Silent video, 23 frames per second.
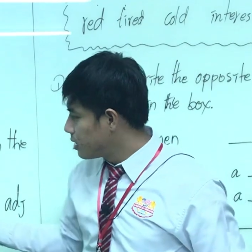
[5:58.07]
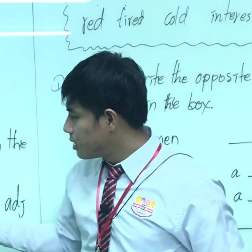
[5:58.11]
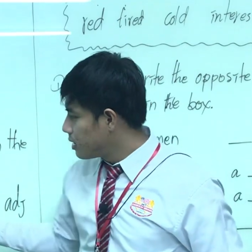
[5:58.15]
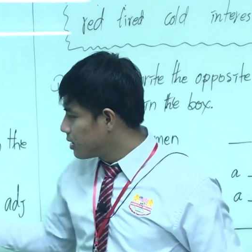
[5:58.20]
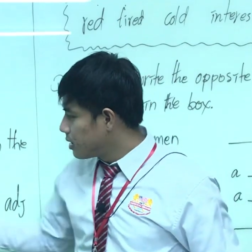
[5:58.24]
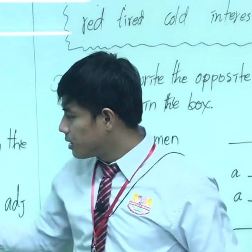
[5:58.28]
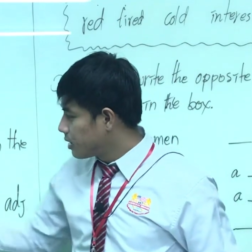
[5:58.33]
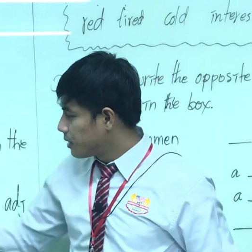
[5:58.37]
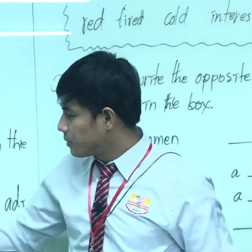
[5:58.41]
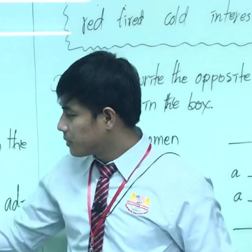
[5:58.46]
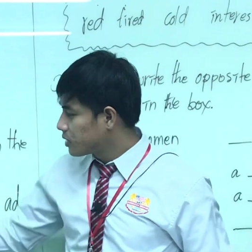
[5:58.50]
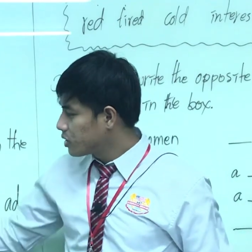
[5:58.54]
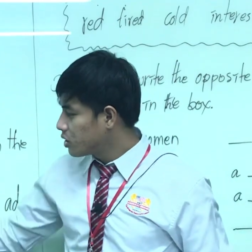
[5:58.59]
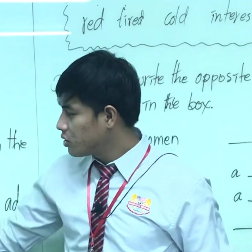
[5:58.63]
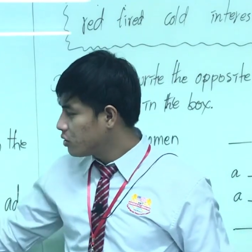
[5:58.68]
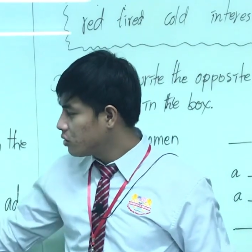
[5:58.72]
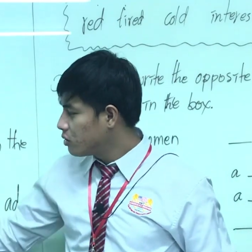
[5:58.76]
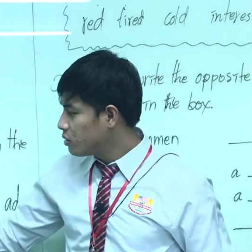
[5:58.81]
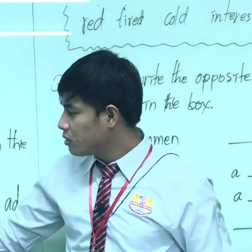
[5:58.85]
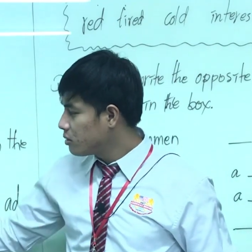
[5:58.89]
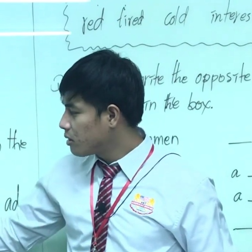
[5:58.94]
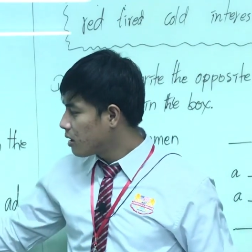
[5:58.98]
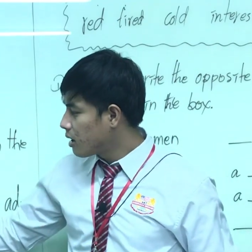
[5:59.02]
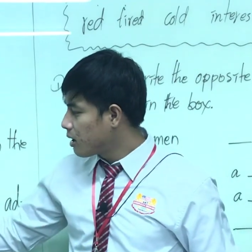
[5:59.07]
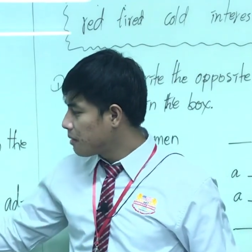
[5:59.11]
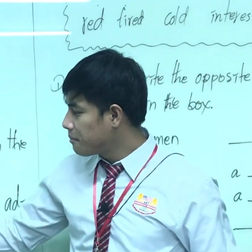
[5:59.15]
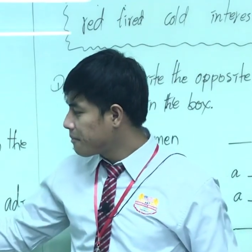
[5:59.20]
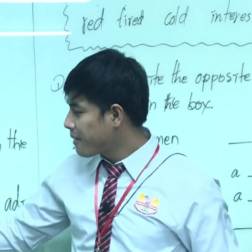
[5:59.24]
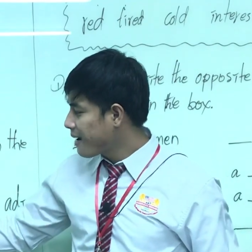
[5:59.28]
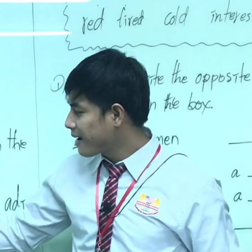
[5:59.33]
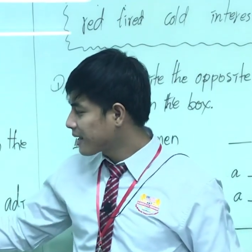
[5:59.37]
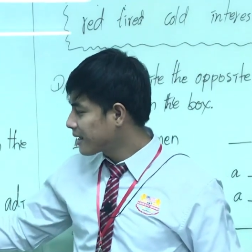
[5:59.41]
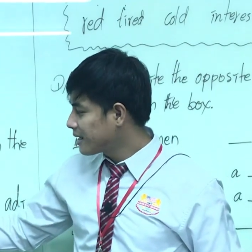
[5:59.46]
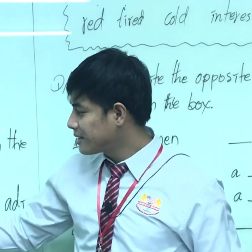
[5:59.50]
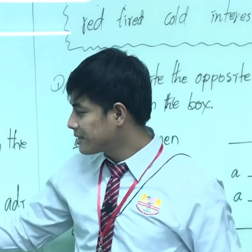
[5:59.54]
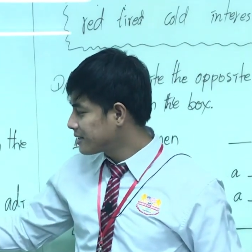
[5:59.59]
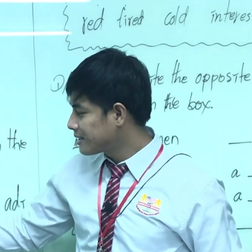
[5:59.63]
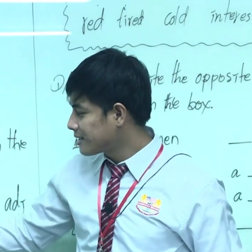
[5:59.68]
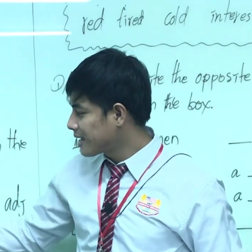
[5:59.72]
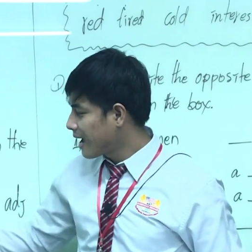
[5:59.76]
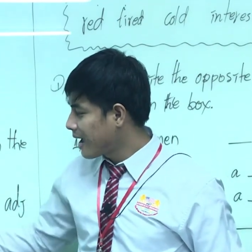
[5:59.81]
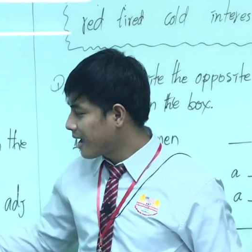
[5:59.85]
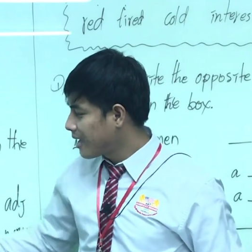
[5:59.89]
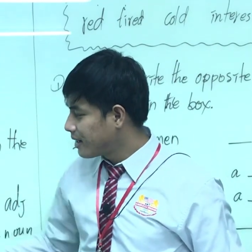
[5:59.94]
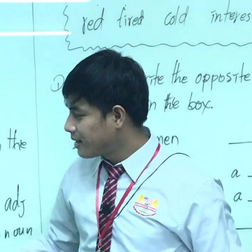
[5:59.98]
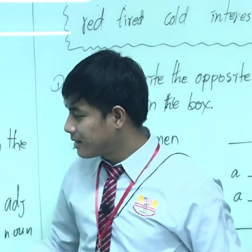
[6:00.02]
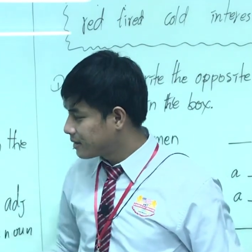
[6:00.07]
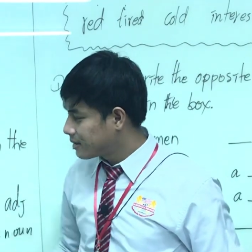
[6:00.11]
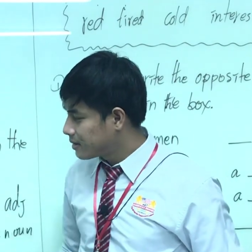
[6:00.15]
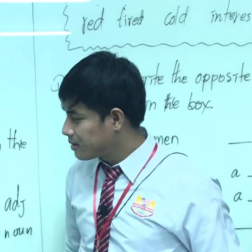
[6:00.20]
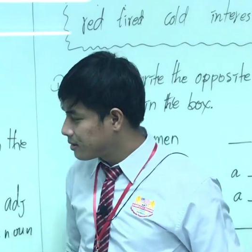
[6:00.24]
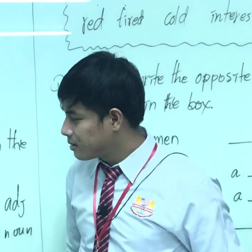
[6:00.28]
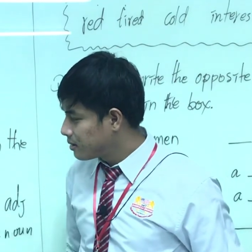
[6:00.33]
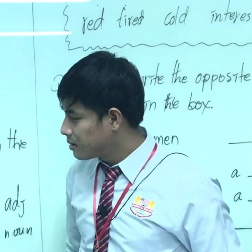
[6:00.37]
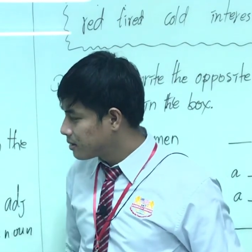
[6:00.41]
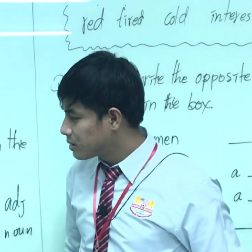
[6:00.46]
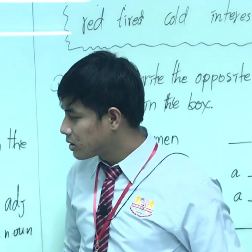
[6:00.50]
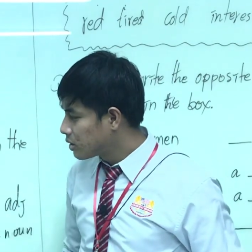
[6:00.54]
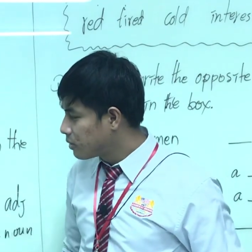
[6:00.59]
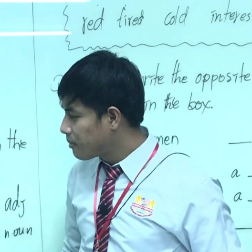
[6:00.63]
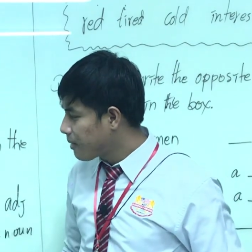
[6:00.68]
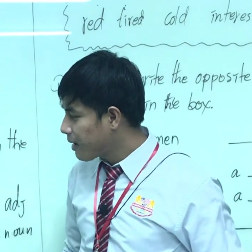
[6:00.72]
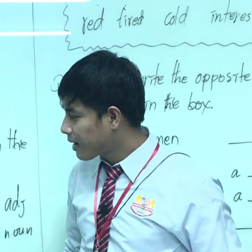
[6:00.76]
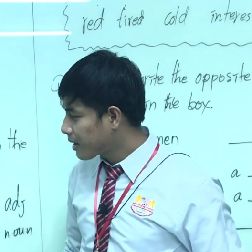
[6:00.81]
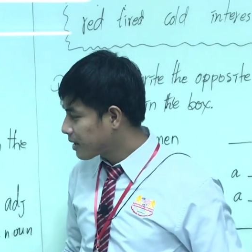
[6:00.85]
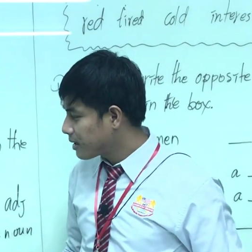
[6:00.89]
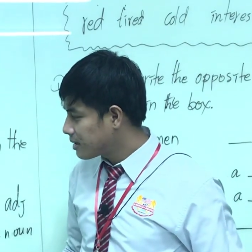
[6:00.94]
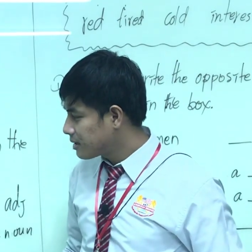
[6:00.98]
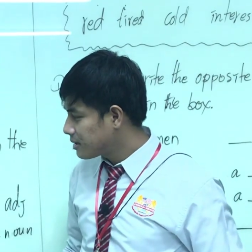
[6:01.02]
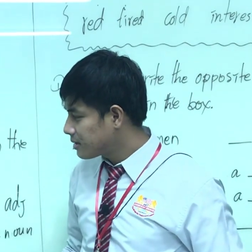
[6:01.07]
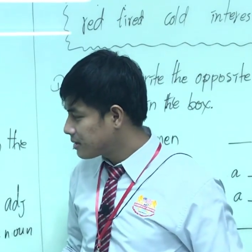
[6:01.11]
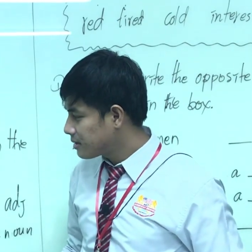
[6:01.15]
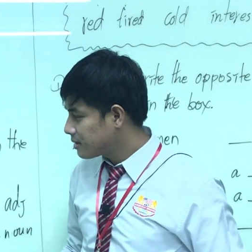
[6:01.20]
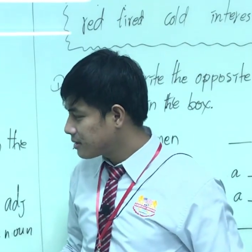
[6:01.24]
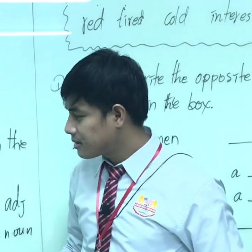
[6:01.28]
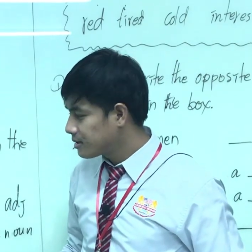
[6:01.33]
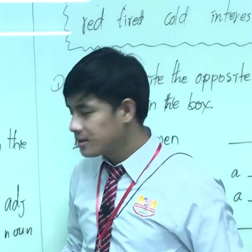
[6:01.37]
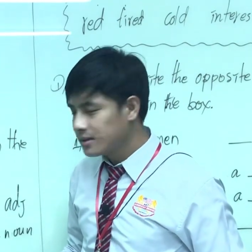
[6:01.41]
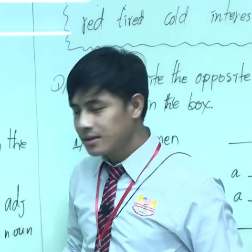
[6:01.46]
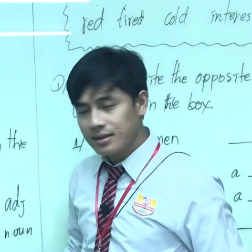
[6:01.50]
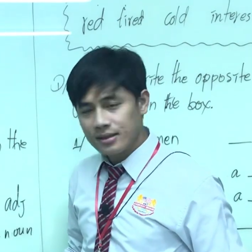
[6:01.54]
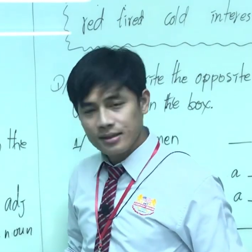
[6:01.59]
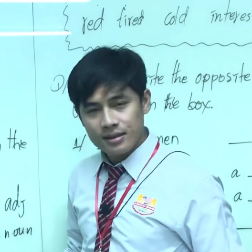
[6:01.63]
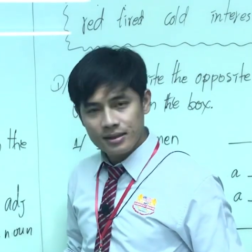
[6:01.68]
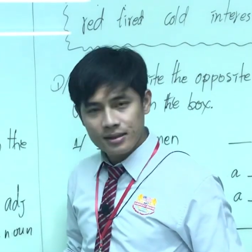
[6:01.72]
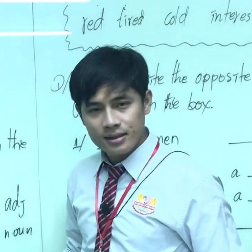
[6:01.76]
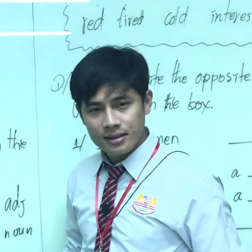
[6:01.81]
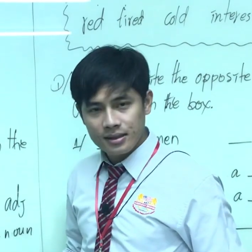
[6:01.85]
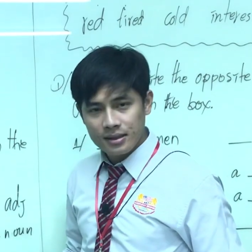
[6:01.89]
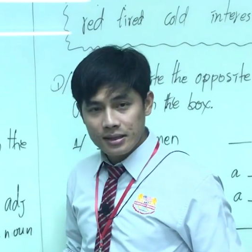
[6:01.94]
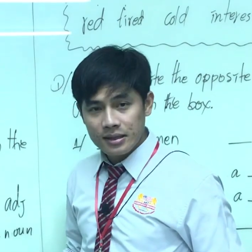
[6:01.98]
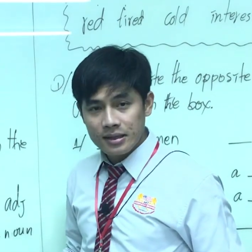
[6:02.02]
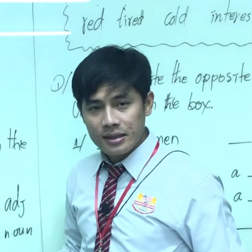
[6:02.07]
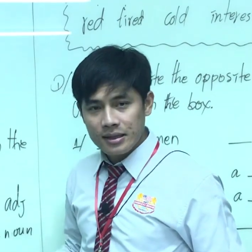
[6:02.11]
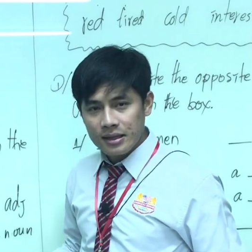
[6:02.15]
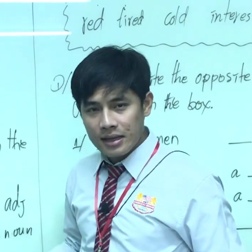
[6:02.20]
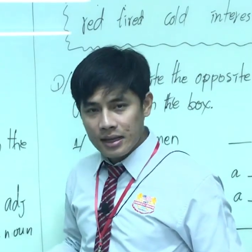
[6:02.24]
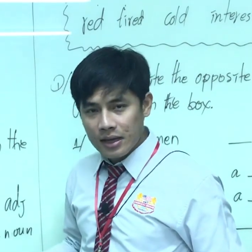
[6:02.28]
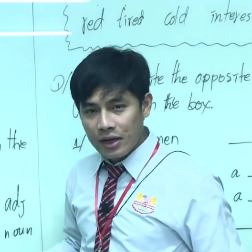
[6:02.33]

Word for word: Number two, uh, Meg is tired. So Meg is a